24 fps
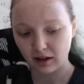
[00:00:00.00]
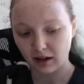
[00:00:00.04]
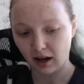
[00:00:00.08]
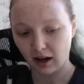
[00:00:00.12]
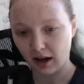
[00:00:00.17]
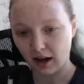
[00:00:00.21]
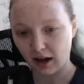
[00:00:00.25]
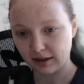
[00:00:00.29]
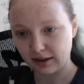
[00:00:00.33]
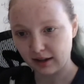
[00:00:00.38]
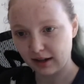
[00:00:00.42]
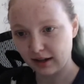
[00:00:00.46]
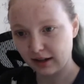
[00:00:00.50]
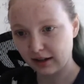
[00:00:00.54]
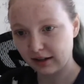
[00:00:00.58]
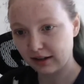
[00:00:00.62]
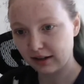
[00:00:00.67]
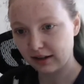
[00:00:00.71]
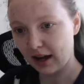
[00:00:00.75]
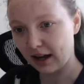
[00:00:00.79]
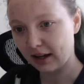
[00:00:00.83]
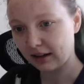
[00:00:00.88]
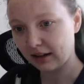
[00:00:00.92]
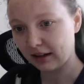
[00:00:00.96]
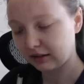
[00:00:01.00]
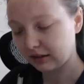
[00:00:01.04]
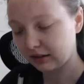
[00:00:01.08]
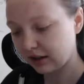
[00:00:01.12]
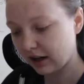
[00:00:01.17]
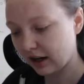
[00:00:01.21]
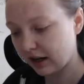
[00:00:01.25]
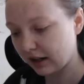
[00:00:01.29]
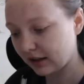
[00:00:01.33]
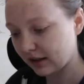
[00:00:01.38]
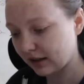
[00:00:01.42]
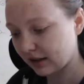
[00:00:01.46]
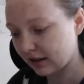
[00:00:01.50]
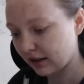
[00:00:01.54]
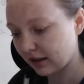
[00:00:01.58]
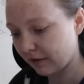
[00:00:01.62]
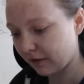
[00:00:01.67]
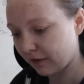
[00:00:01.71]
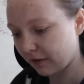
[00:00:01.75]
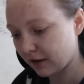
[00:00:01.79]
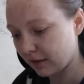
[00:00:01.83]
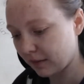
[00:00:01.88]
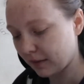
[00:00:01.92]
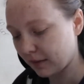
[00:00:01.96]
I think that it's a
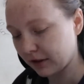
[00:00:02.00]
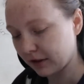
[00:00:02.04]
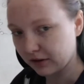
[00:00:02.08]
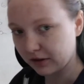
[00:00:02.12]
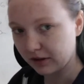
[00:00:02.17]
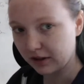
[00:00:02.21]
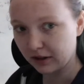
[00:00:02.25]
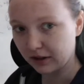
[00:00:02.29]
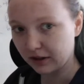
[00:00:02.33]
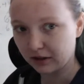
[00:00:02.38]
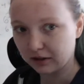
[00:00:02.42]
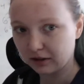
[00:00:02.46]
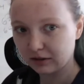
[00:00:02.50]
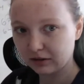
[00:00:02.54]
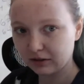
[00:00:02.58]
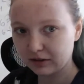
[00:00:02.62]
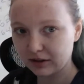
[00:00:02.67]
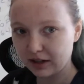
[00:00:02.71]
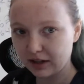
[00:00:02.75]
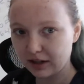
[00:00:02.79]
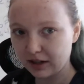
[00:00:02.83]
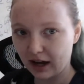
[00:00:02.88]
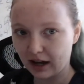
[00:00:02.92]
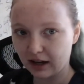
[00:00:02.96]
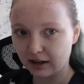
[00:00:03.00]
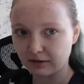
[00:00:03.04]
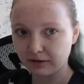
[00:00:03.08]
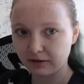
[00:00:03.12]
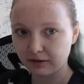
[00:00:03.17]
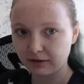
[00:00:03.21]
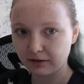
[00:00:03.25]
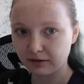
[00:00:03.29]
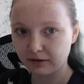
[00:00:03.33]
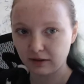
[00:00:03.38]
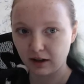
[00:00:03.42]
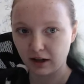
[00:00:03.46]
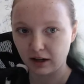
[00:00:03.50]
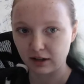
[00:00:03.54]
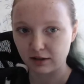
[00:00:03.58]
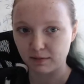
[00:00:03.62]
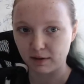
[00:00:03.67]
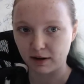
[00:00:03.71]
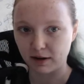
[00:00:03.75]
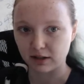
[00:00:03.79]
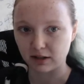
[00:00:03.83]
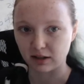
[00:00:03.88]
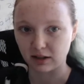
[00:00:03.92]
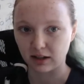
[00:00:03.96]
fundamental skill to have,
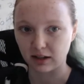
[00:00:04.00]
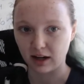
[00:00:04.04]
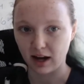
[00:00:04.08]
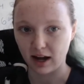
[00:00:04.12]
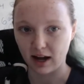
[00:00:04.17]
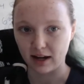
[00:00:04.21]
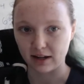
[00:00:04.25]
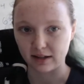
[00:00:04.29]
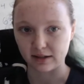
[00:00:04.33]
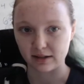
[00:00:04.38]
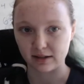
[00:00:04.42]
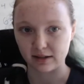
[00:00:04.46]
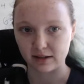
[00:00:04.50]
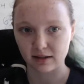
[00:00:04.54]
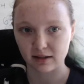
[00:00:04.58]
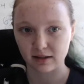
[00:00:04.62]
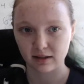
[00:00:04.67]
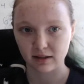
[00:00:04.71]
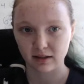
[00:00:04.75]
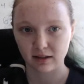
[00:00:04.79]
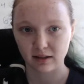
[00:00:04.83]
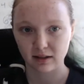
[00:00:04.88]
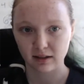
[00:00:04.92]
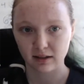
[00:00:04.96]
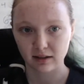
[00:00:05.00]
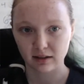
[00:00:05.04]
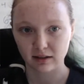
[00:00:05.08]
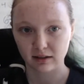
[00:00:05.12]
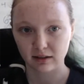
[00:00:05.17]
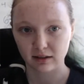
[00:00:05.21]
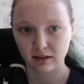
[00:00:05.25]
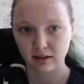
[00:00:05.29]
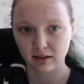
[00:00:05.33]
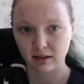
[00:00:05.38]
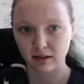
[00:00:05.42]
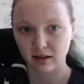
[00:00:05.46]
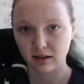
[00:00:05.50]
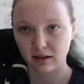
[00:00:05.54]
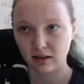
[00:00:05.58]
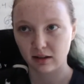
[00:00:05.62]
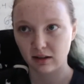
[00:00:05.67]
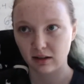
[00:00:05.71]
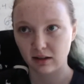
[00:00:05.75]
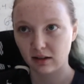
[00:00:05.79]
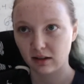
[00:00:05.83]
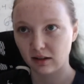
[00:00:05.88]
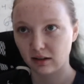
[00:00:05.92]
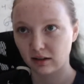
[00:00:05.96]
especially as
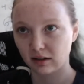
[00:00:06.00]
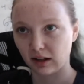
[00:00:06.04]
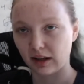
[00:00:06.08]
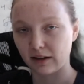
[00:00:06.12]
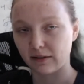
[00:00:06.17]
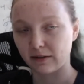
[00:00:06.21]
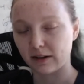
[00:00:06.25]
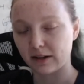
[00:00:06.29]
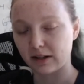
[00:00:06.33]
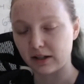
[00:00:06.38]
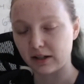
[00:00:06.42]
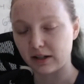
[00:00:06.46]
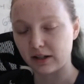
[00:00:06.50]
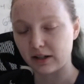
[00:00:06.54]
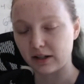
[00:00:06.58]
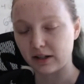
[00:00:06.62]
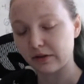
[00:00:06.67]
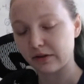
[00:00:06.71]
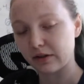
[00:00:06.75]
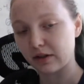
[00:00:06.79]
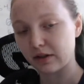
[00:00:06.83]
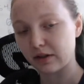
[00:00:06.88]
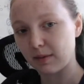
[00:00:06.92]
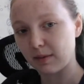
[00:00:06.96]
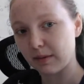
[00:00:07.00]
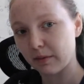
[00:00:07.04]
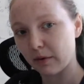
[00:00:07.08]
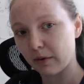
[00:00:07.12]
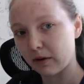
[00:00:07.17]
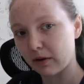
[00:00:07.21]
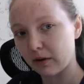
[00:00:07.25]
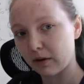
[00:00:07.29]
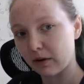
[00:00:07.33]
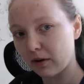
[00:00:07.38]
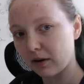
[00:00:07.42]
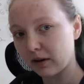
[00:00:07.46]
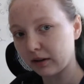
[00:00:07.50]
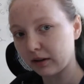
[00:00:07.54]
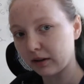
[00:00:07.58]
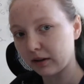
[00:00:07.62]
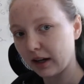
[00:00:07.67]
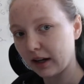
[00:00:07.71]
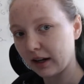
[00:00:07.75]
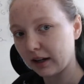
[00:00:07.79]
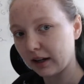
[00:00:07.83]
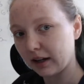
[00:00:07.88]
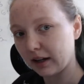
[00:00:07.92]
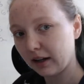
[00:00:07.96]
life continues to be more and more
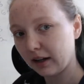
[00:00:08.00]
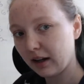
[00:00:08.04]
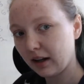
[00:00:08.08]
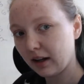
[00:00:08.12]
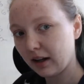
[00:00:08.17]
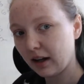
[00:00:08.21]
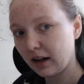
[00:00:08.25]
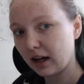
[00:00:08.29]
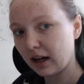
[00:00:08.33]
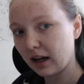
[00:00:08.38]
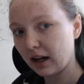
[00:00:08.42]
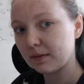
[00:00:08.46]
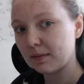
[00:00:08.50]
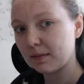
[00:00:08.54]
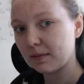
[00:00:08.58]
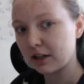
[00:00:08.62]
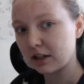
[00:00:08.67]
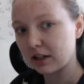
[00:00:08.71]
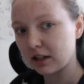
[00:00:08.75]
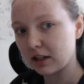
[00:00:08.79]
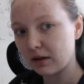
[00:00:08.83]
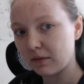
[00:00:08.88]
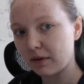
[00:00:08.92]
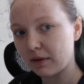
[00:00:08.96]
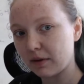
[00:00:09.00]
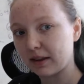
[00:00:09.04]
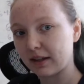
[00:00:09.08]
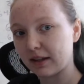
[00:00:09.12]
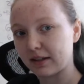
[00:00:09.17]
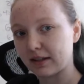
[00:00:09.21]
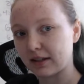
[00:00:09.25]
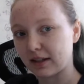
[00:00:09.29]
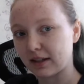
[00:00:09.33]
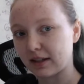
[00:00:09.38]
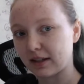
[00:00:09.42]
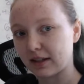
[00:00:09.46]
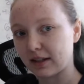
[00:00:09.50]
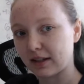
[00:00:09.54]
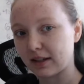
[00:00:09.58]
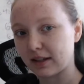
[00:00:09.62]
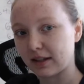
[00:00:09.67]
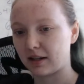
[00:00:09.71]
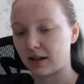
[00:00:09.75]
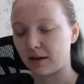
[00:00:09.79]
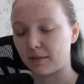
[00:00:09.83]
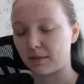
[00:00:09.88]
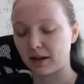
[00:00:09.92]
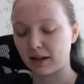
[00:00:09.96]
online, especially with this like
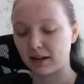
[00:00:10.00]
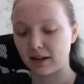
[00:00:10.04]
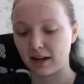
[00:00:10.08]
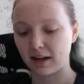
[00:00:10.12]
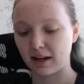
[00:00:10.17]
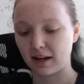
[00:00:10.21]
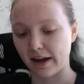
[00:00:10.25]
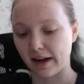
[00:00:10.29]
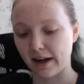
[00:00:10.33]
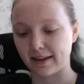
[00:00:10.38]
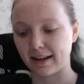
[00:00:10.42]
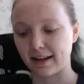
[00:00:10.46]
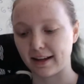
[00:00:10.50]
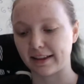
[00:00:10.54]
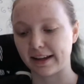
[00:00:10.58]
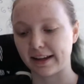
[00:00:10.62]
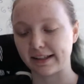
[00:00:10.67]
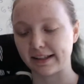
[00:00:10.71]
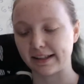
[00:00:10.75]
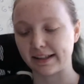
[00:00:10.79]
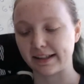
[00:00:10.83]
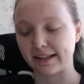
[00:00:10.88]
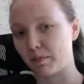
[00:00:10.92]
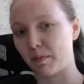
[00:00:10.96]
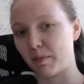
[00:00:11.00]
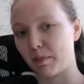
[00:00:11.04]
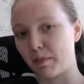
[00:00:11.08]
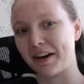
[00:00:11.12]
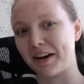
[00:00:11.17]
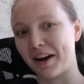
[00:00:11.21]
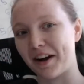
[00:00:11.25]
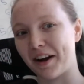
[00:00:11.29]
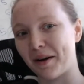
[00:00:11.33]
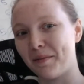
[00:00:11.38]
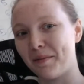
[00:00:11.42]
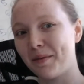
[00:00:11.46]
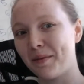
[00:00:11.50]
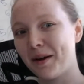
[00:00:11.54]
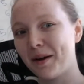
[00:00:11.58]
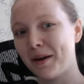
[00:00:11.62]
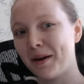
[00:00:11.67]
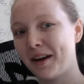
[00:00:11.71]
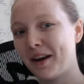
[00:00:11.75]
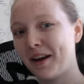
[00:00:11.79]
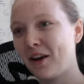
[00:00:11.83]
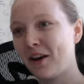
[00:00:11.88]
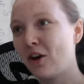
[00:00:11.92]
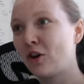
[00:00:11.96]
pandemic thing. I think that sped it up
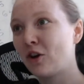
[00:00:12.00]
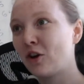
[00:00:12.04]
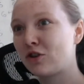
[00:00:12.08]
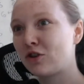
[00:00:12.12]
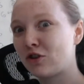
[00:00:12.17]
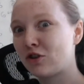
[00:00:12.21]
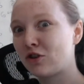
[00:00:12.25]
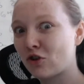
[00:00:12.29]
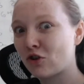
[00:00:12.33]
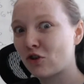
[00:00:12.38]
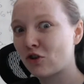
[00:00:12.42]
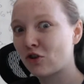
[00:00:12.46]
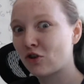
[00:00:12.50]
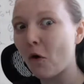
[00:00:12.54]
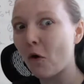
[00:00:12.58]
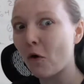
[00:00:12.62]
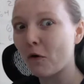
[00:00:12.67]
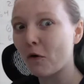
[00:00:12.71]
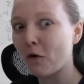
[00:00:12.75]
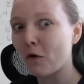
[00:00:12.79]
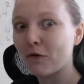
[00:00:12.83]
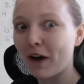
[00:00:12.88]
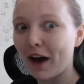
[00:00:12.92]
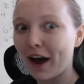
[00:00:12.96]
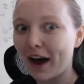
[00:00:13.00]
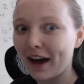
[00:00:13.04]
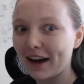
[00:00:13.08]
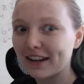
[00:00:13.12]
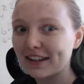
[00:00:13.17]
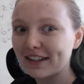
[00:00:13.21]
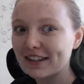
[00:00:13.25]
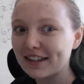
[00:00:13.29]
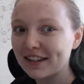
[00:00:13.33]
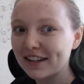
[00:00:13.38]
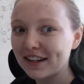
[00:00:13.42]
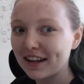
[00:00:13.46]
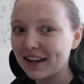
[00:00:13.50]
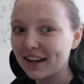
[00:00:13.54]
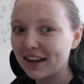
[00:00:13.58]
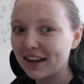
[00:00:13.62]
so fast